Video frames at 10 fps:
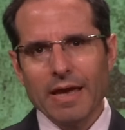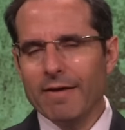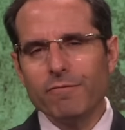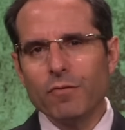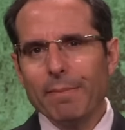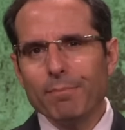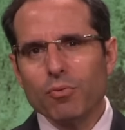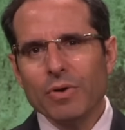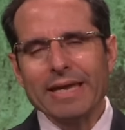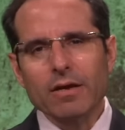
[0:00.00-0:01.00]
every
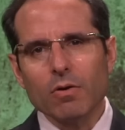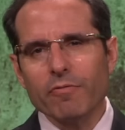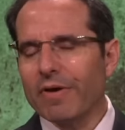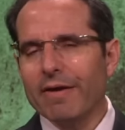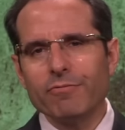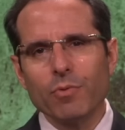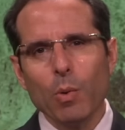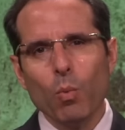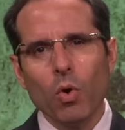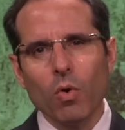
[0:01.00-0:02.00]
brick of
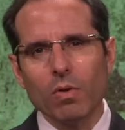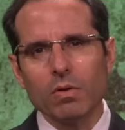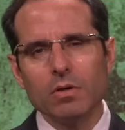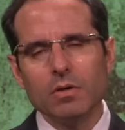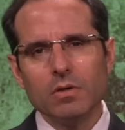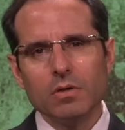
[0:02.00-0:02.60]
every wall.